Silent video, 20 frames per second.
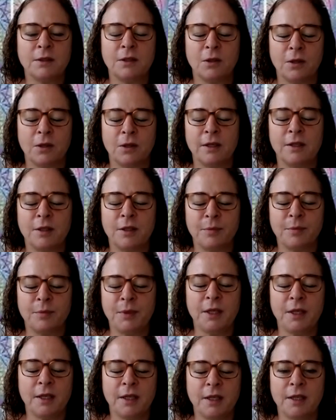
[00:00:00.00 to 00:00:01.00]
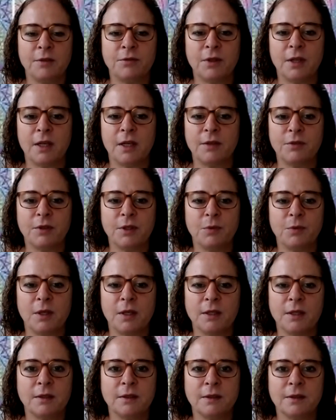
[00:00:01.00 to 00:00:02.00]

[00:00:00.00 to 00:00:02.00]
started at the beginning for everyone,